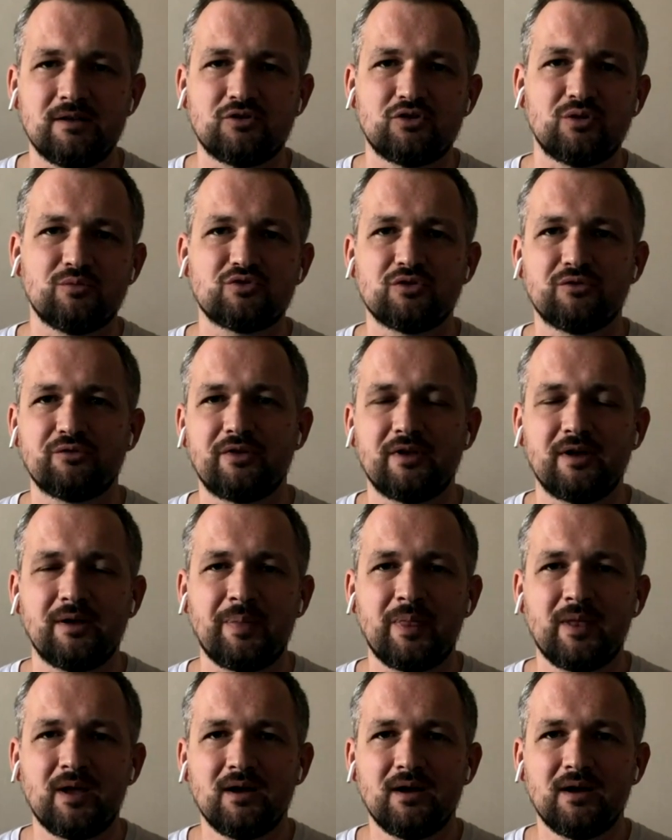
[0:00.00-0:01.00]
in terms of
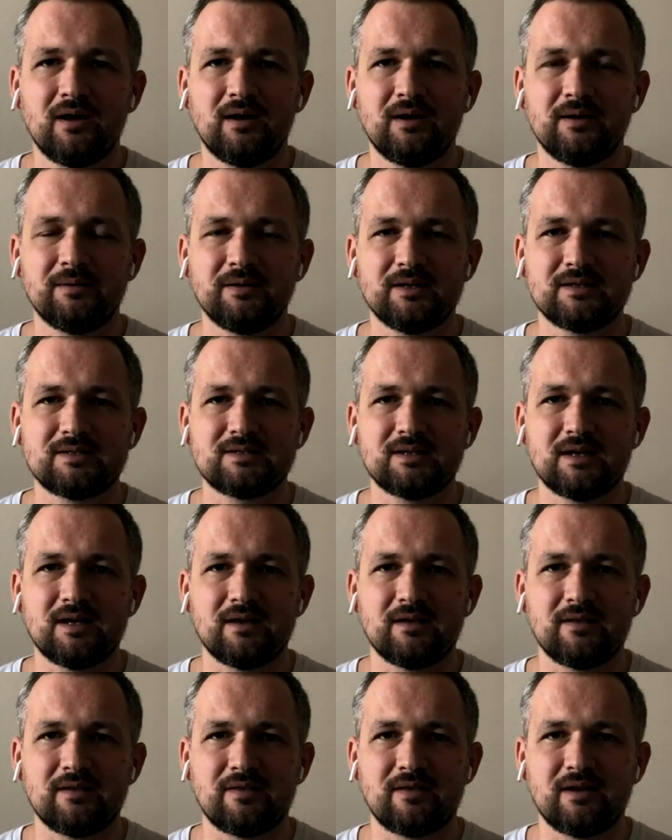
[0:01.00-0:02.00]
the let's
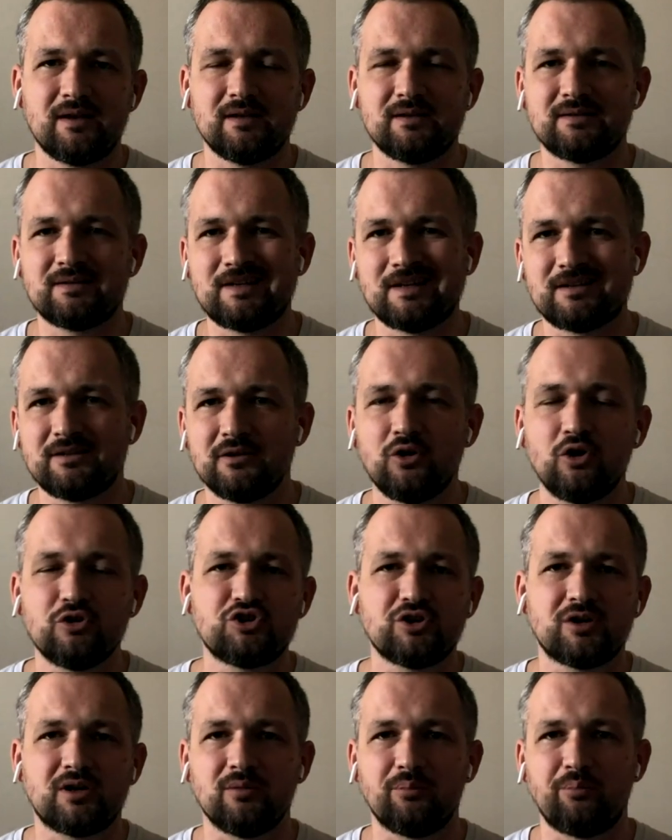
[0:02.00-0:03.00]
say the
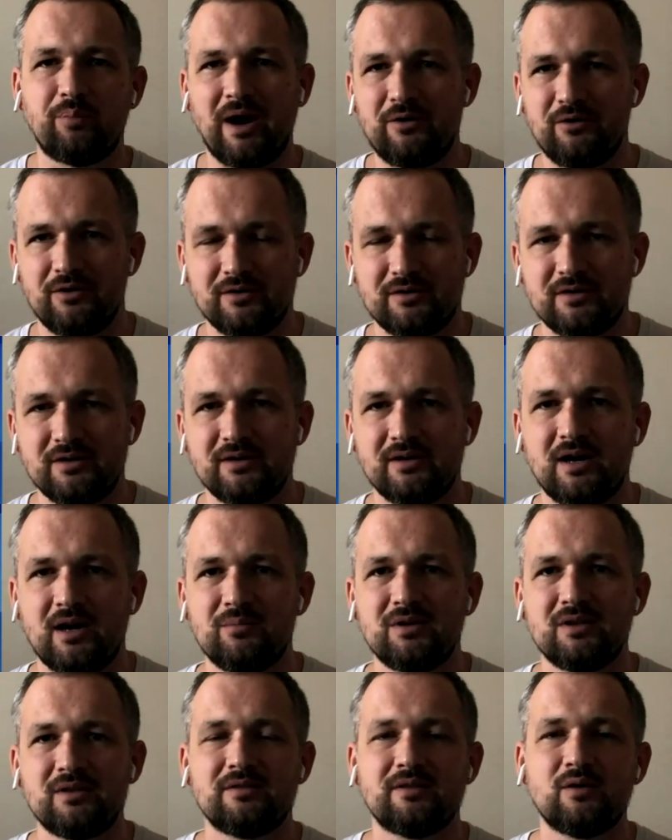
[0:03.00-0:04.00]
technological parity,
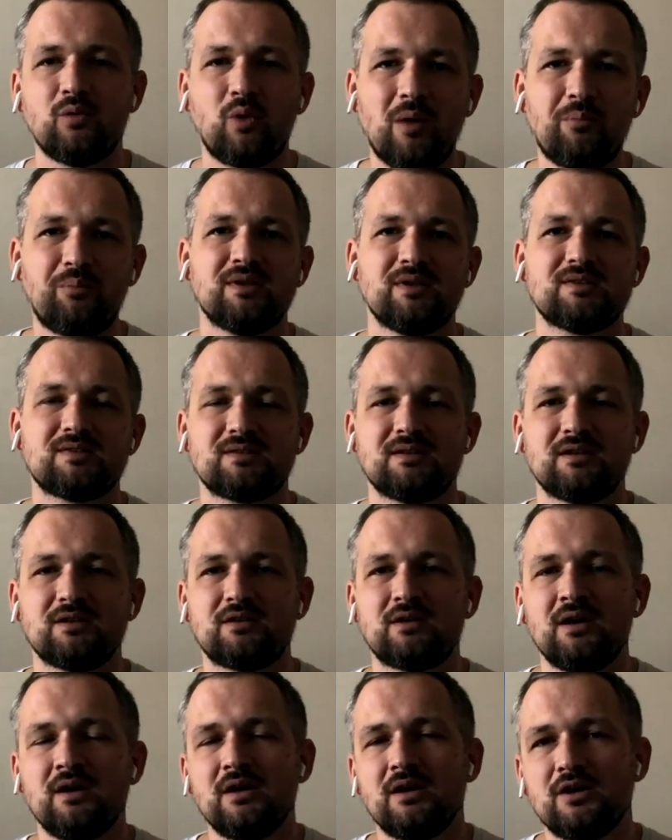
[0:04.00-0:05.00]
I mean, the weapons
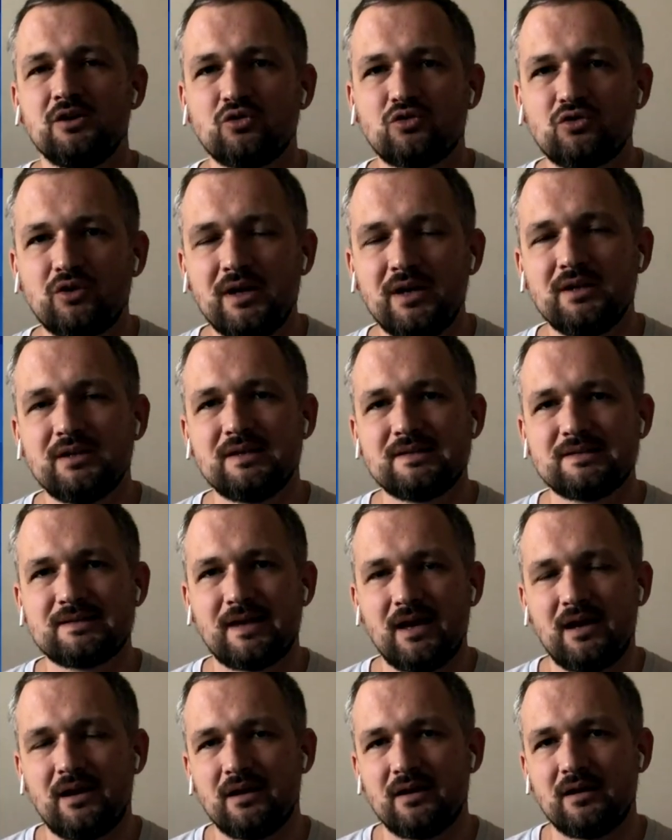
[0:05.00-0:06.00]
that Ukraine
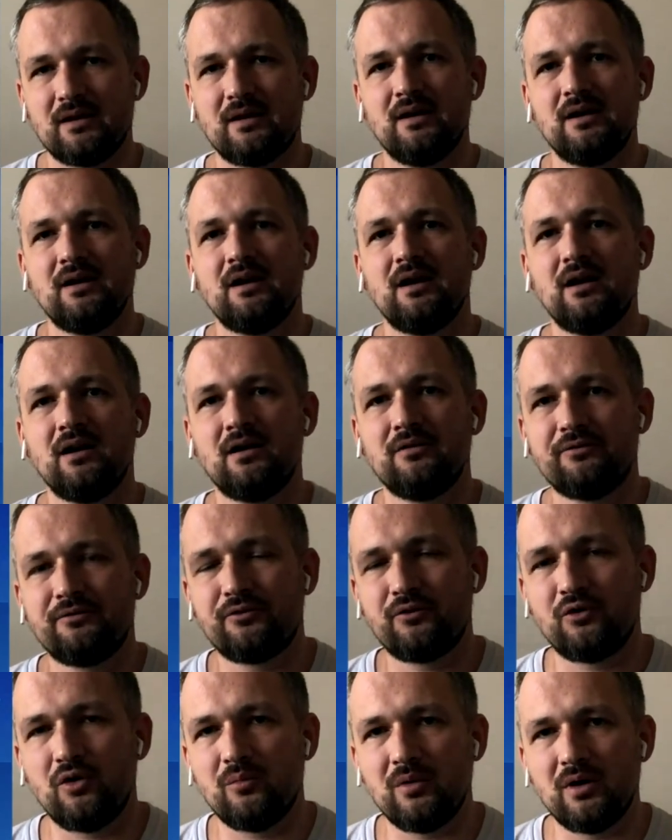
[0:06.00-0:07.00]
is getting uh,
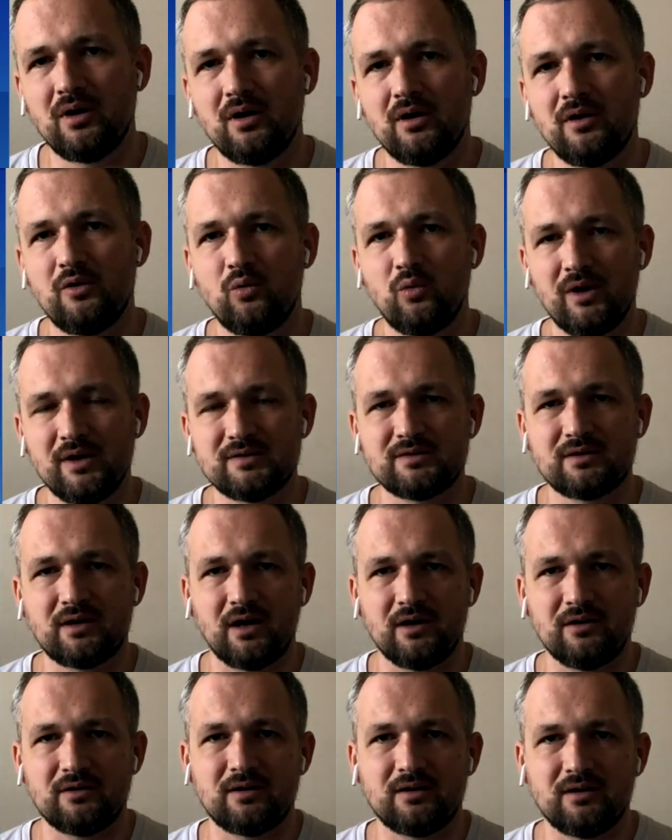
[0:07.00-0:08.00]
from uh, the
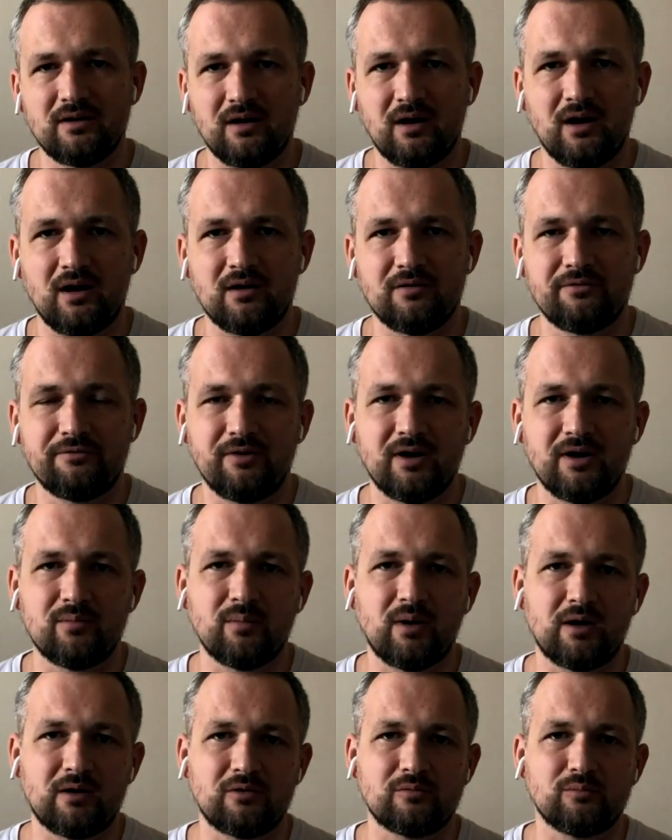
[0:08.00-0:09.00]
West currently are
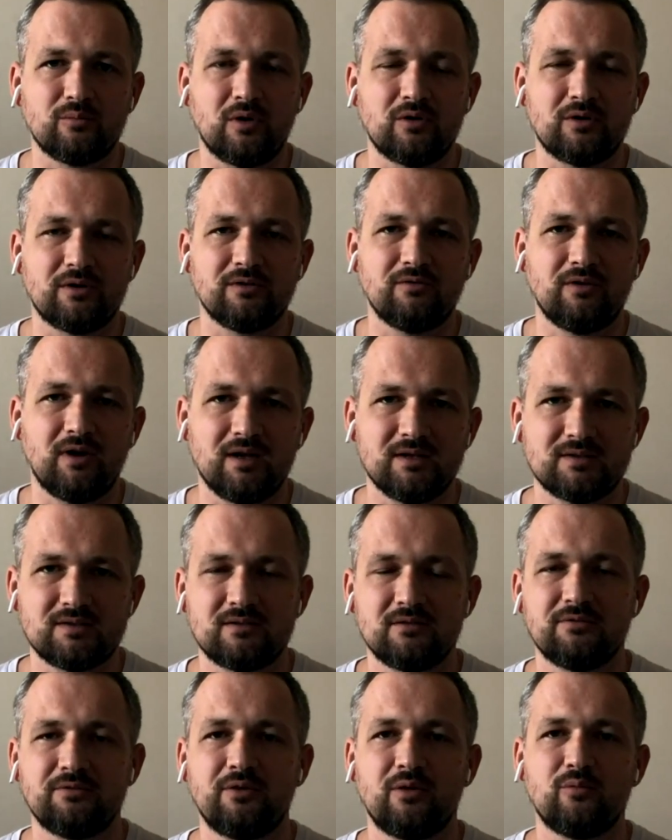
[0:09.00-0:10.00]
far more, more
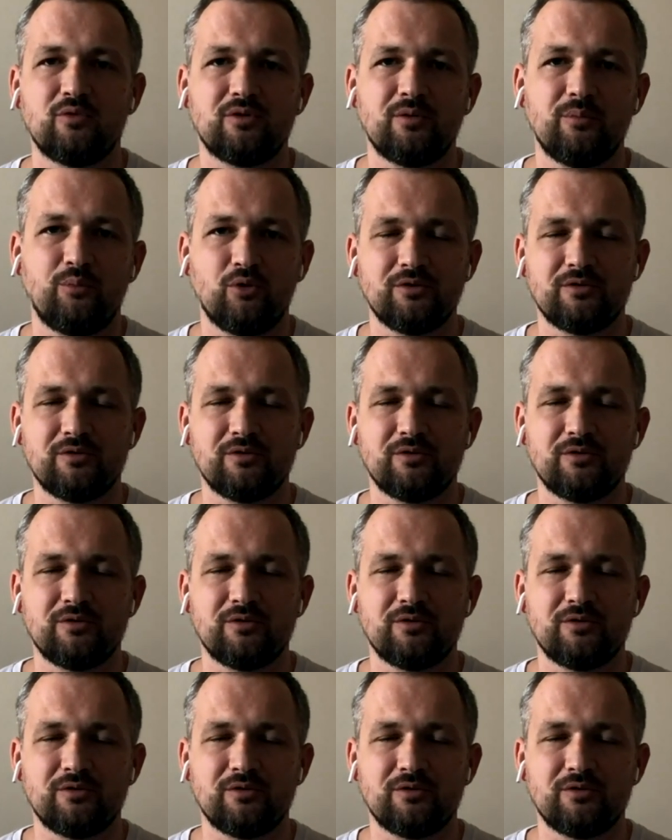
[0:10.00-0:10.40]
advanced and far more